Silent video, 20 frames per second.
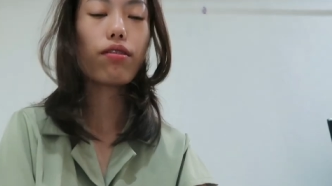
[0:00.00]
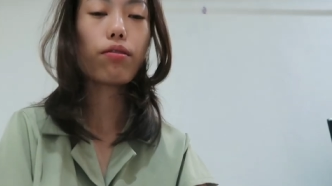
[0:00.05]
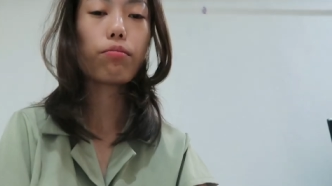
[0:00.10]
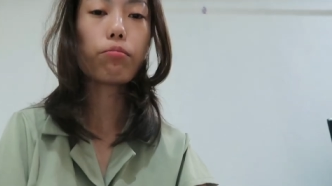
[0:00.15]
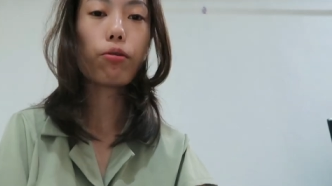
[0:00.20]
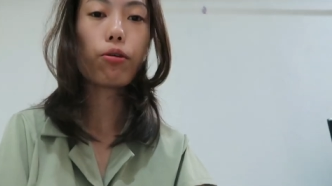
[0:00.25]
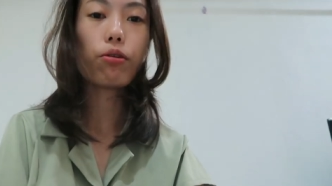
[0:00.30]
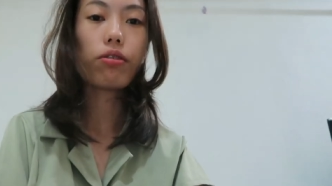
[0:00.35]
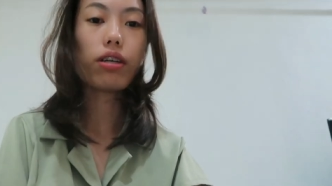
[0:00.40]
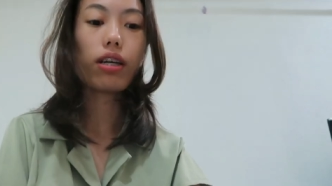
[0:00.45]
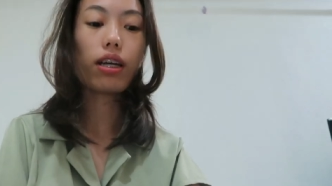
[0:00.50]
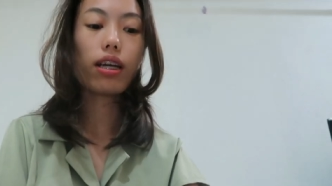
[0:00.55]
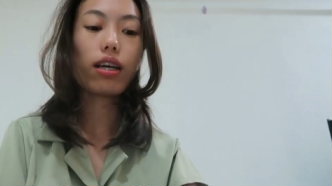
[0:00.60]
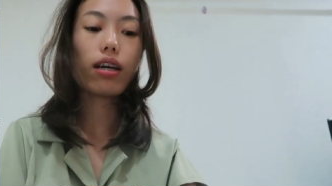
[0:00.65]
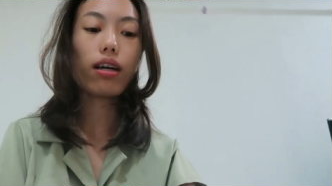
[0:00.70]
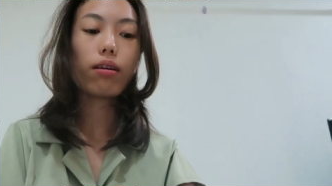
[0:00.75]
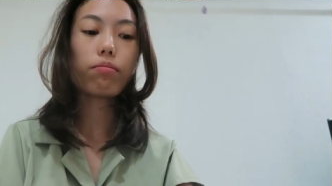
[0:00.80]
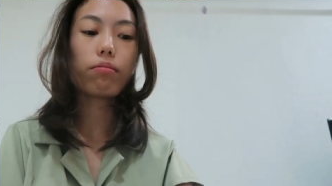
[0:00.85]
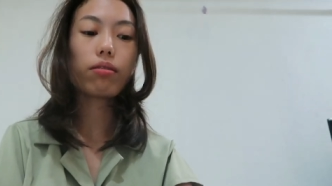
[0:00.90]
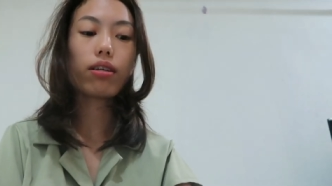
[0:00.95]
from worry,
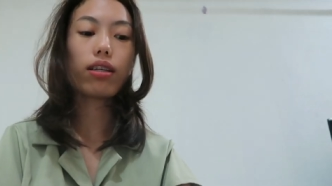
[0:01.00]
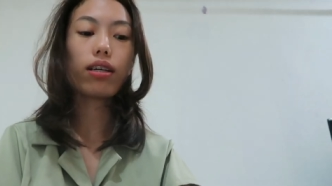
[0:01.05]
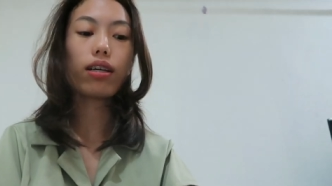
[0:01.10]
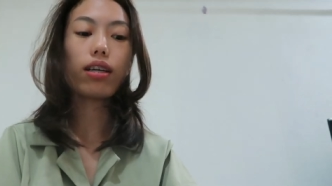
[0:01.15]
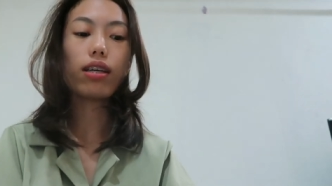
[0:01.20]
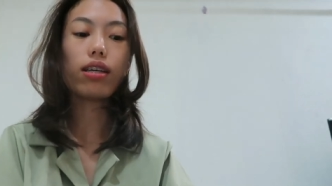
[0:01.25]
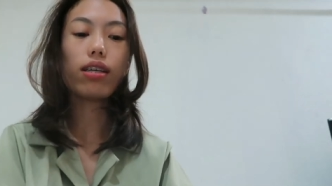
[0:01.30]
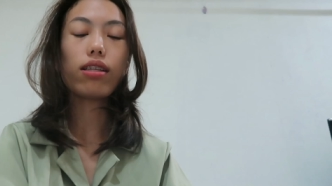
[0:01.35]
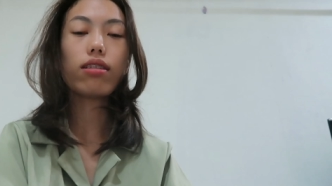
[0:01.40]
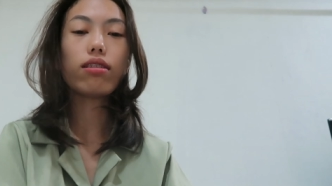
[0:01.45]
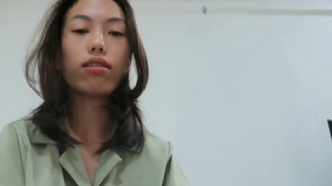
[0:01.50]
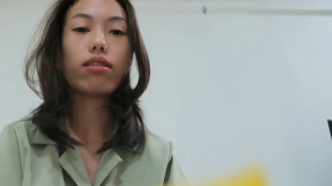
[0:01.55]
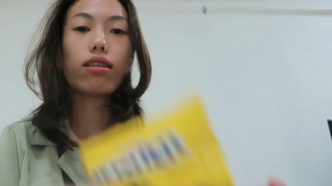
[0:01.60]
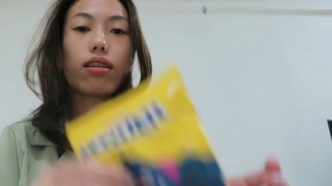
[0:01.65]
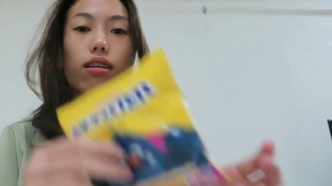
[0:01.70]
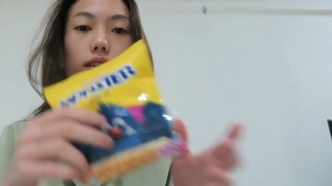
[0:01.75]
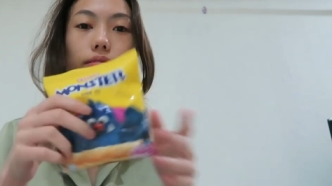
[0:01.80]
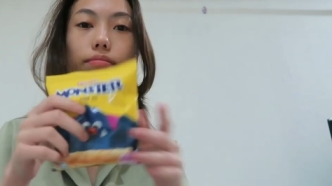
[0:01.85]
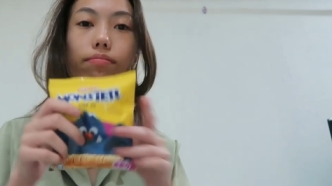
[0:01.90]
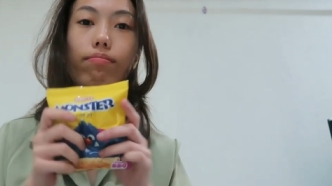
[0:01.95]
I'm gonna eat
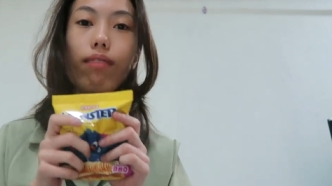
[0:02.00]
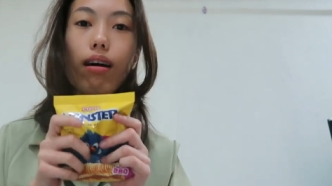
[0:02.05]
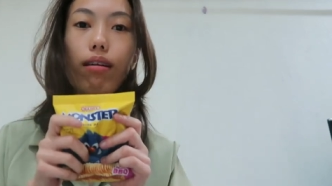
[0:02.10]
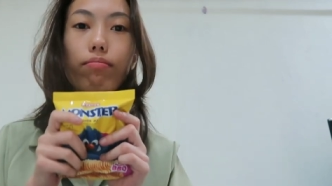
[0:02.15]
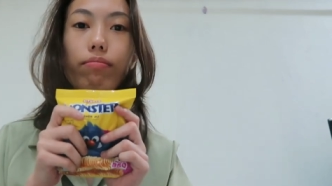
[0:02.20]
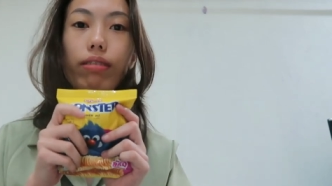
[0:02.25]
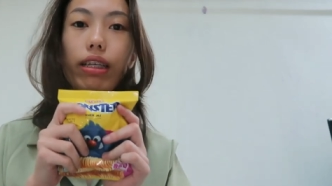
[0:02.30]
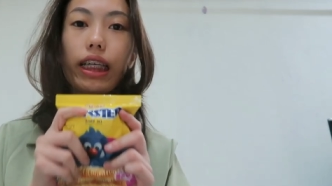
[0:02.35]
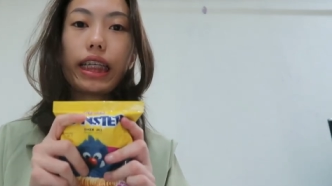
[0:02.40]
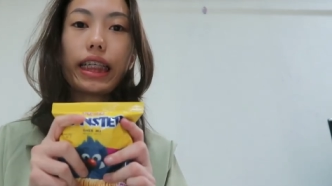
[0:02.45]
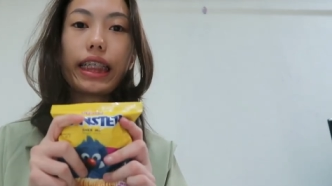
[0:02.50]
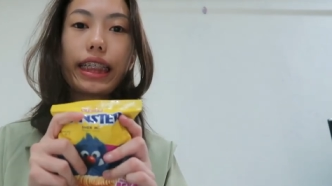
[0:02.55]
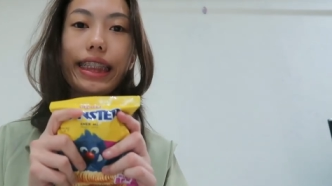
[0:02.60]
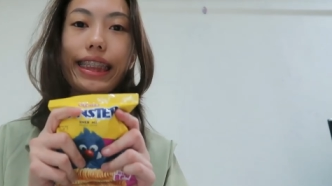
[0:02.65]
mommy.